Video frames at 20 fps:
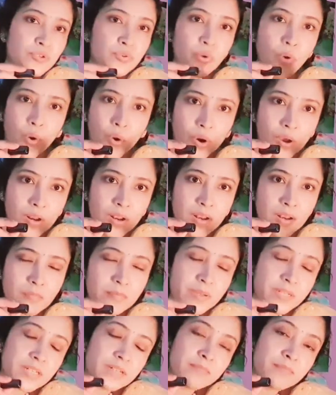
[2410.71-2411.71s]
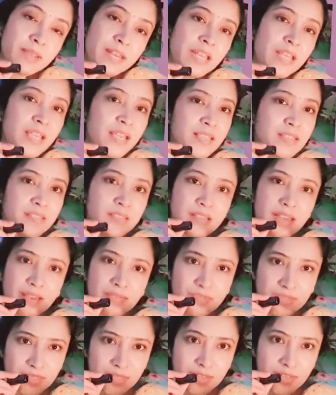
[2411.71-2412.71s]
to all, but in many cases I
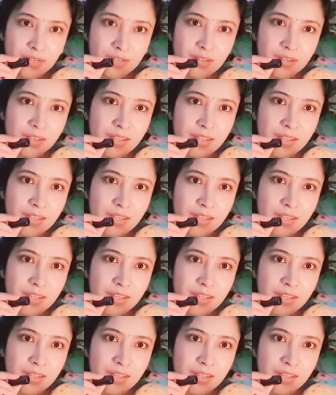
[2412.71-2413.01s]
have seen